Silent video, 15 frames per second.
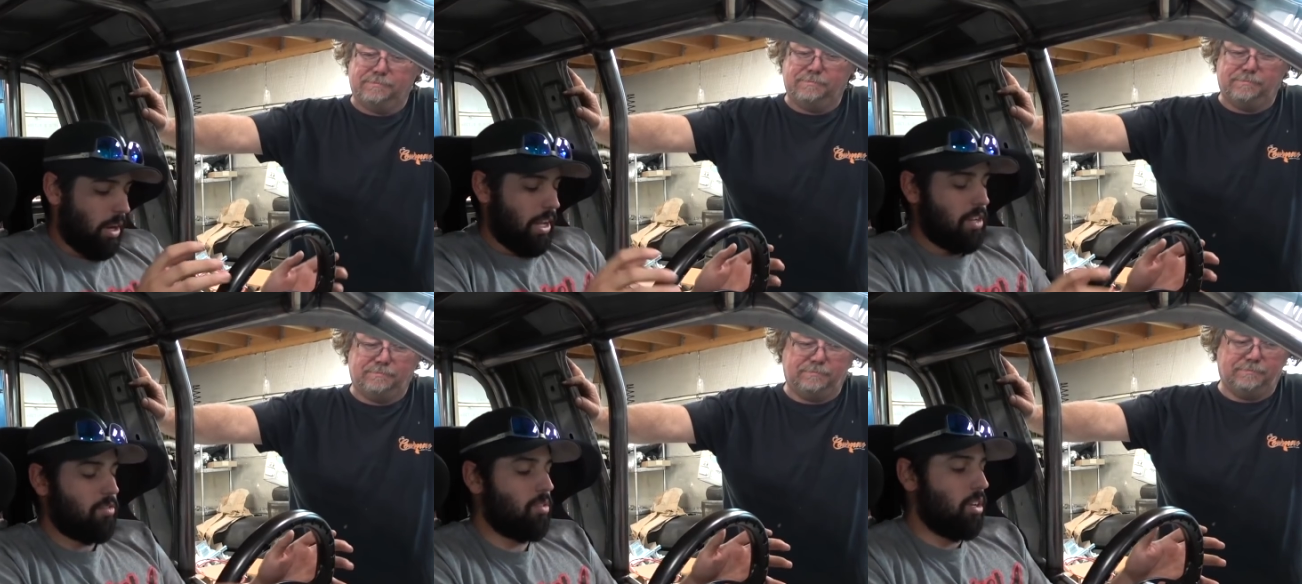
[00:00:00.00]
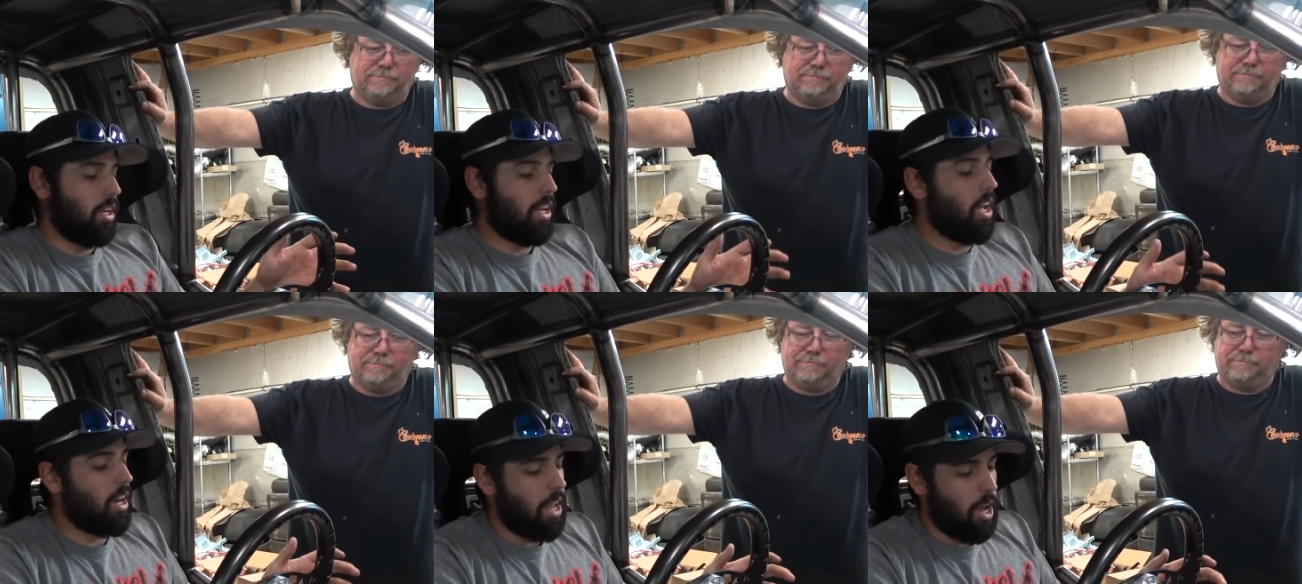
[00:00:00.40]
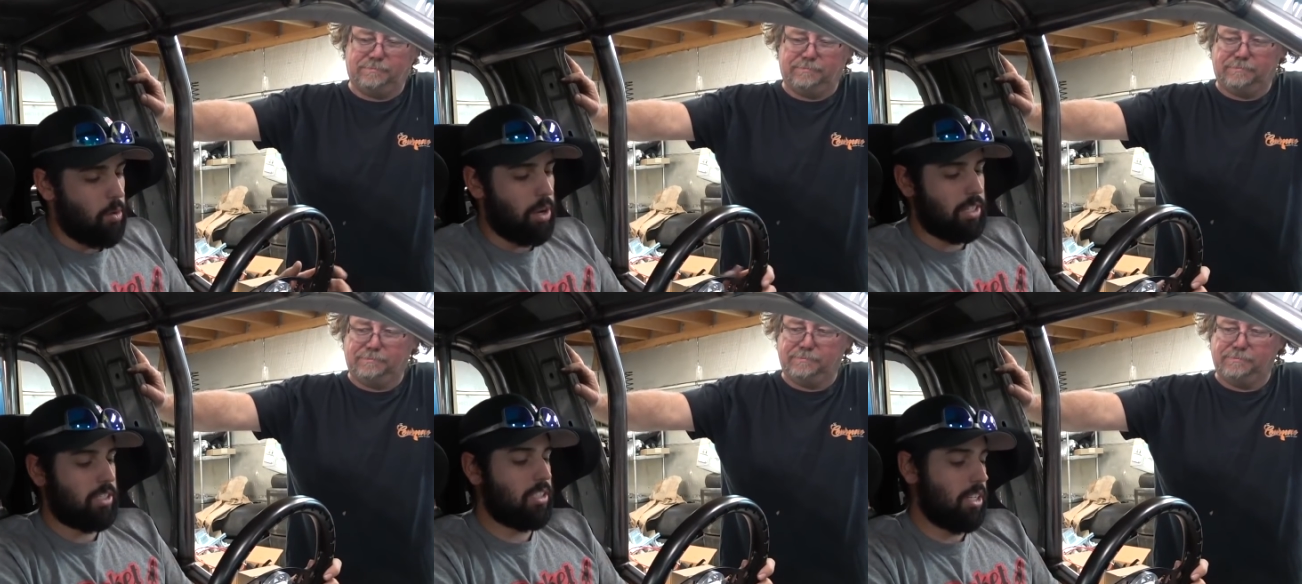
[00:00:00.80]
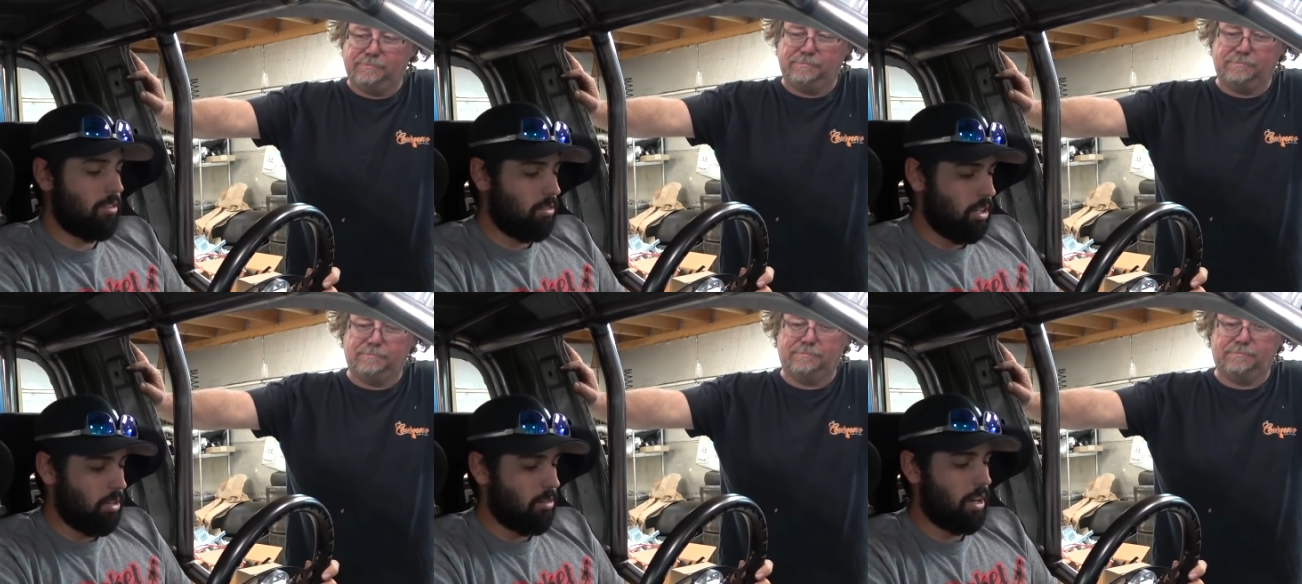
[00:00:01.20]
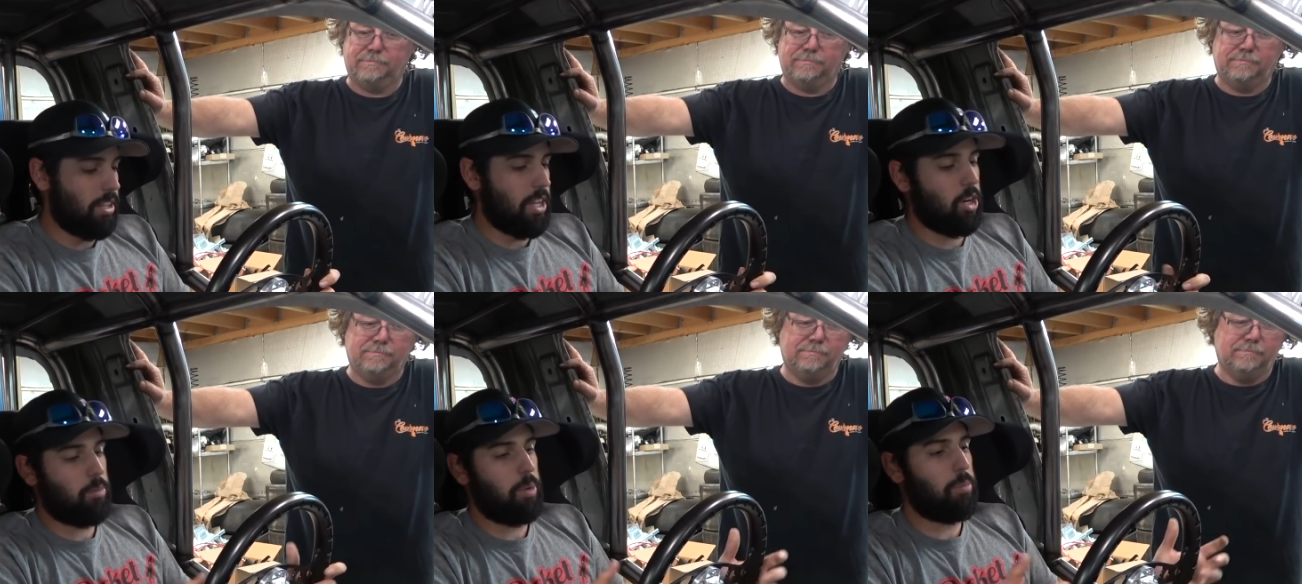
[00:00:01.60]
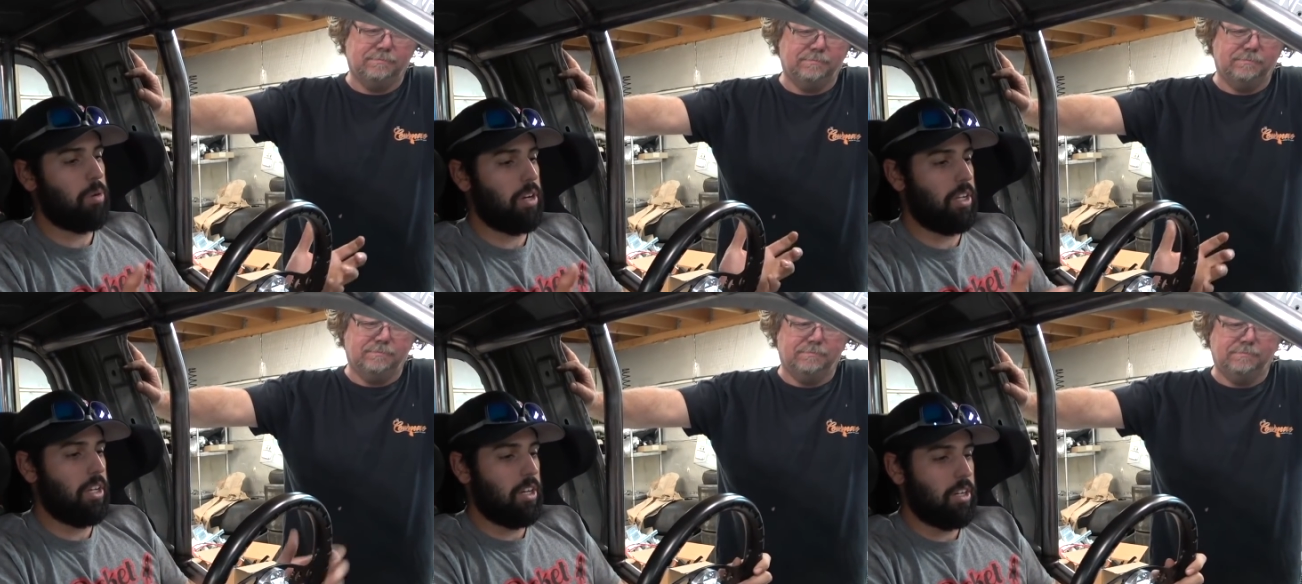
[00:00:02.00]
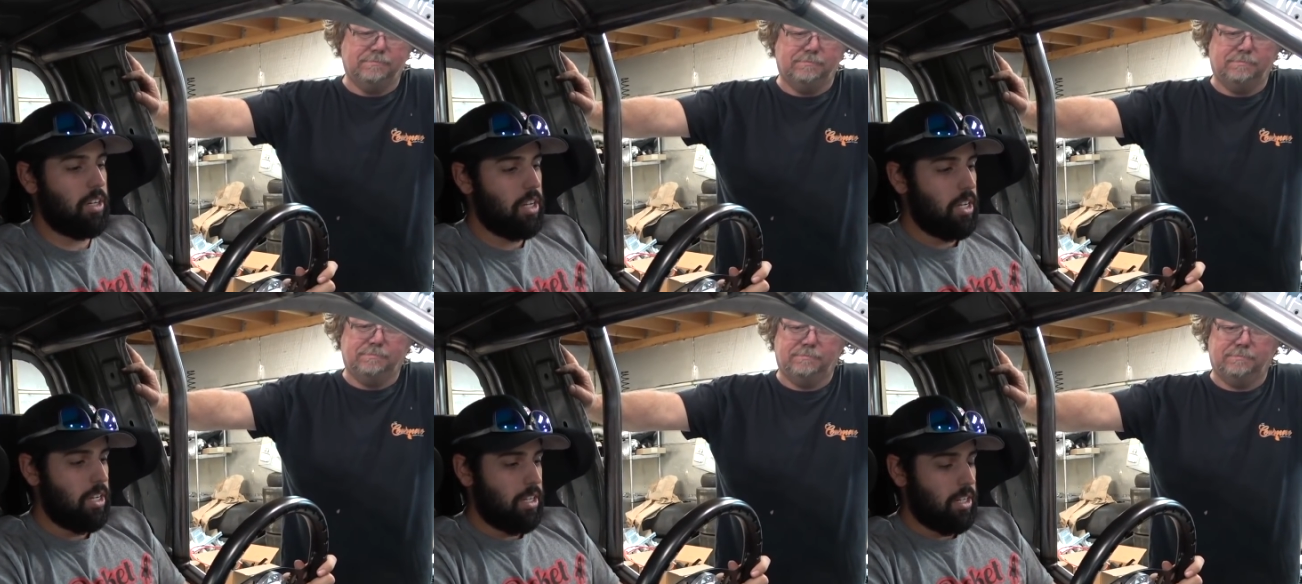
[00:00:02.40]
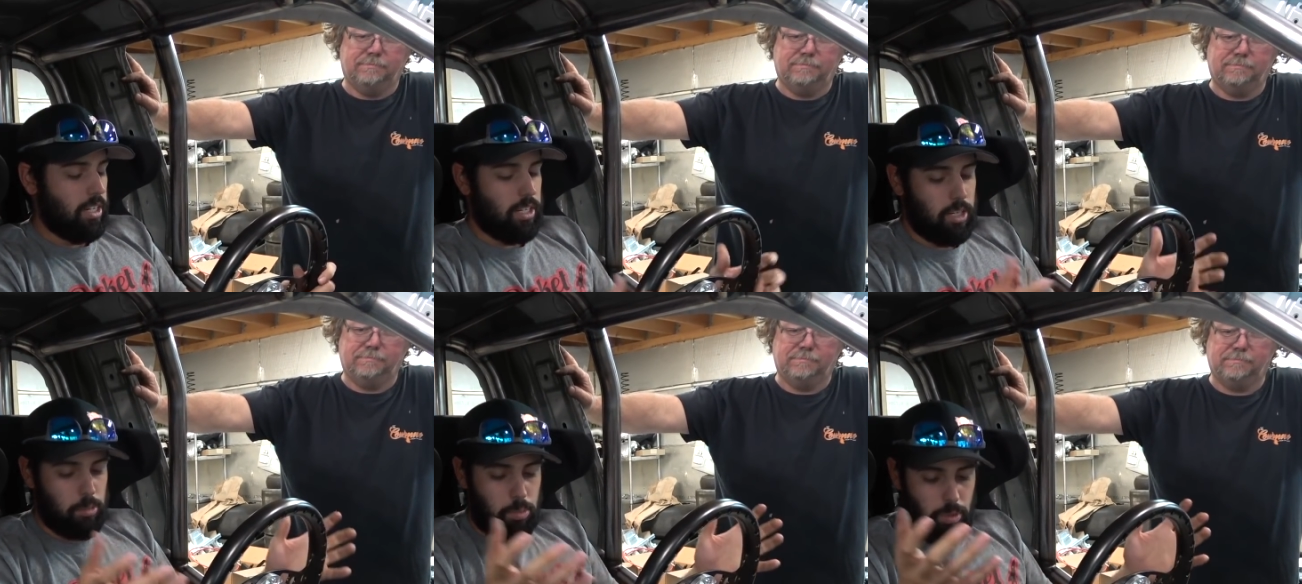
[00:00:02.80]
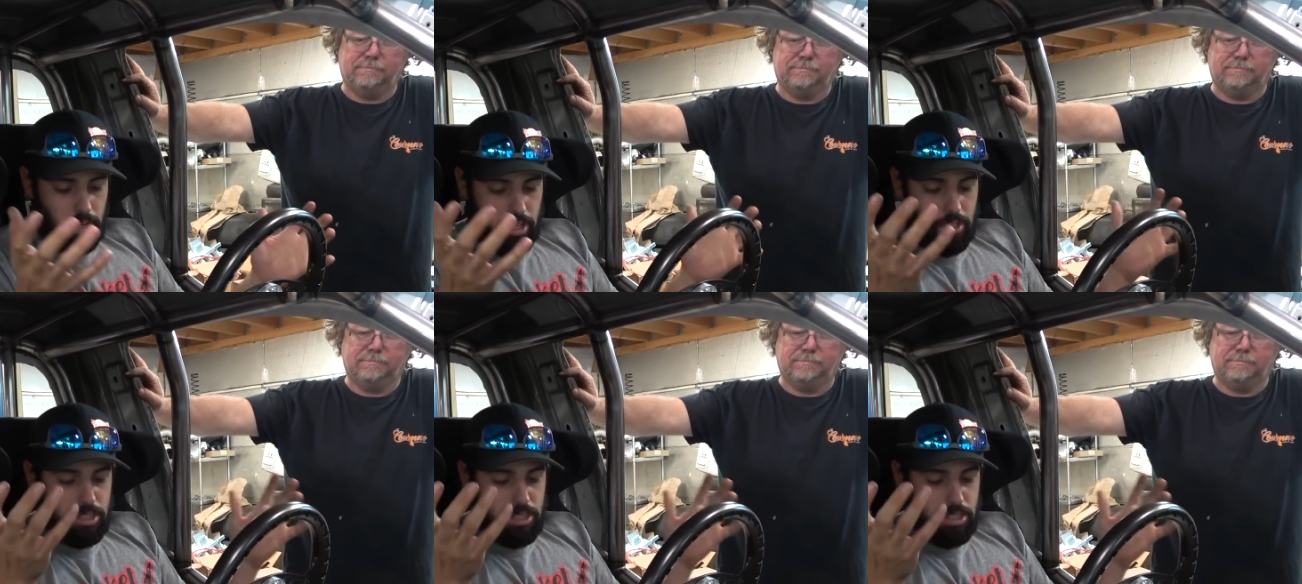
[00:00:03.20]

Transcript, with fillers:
Speaker 1: I guess for like kind of how I sit, like right there would be pretty good. Uh, pretty